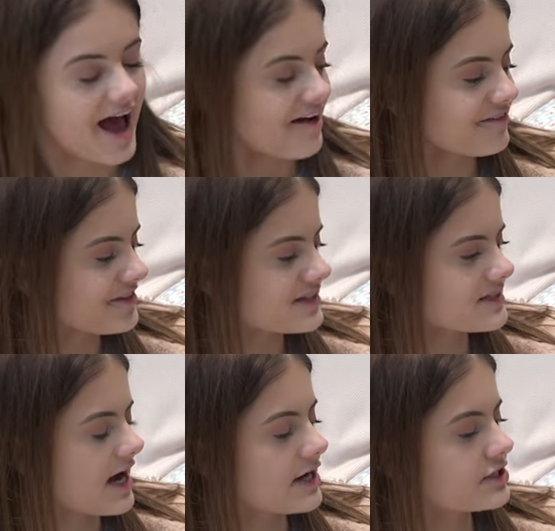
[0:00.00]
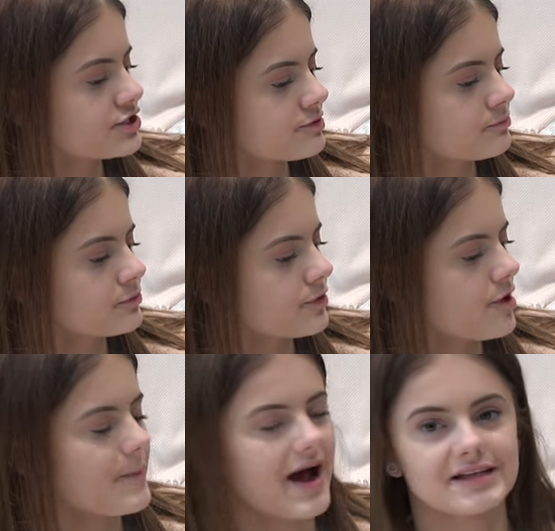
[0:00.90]
everything's kind of jumbled
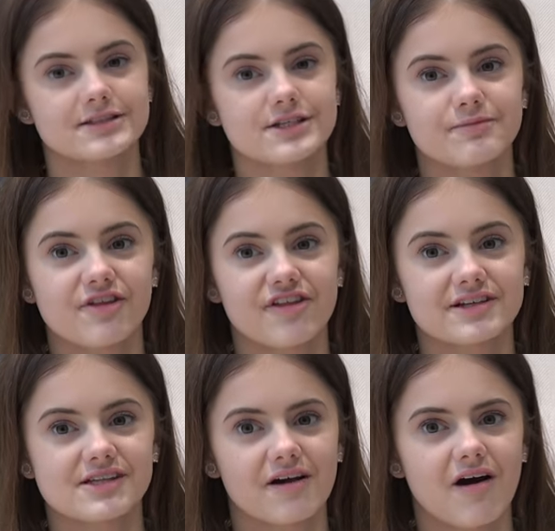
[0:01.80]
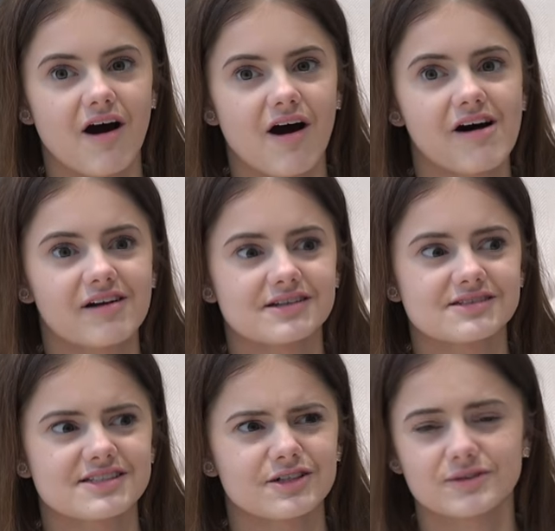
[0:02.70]
up and some of the things I got
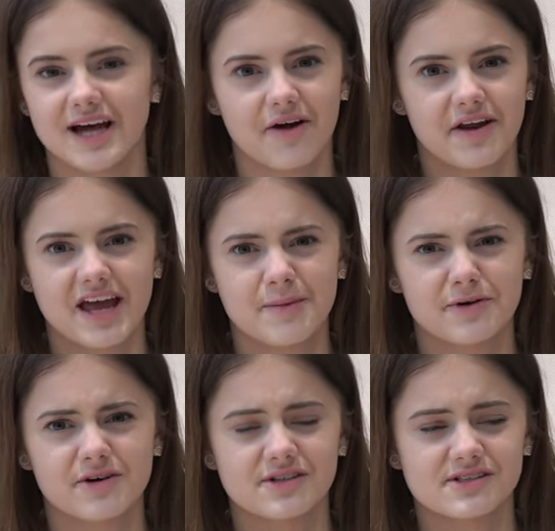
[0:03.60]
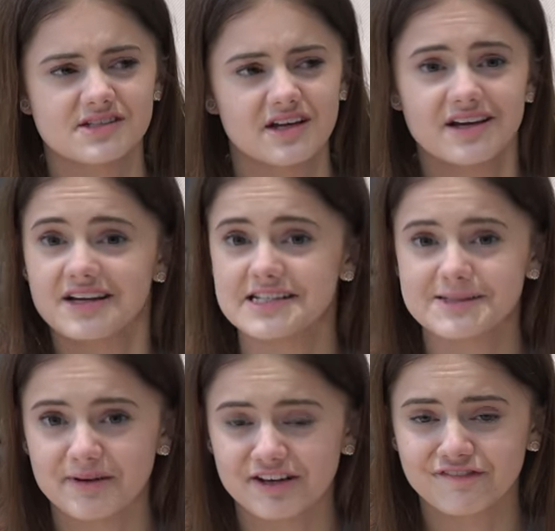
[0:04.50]
aren't still down here because
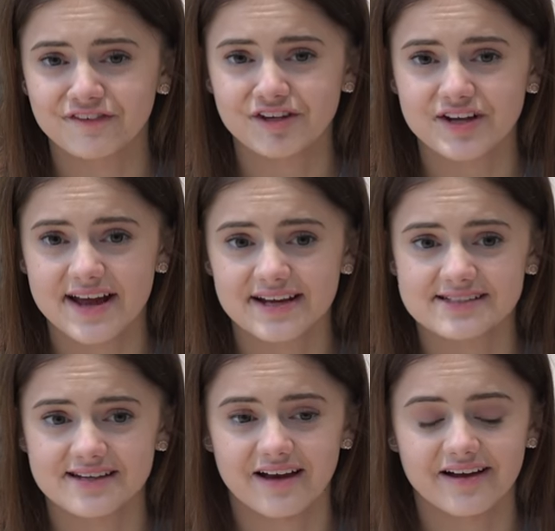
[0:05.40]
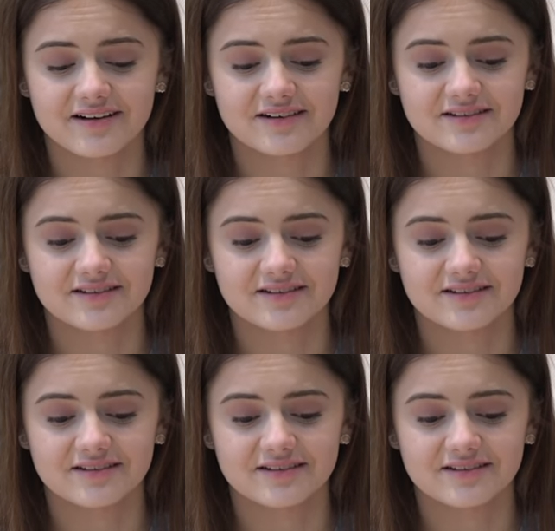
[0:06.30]
it's been a few days, and like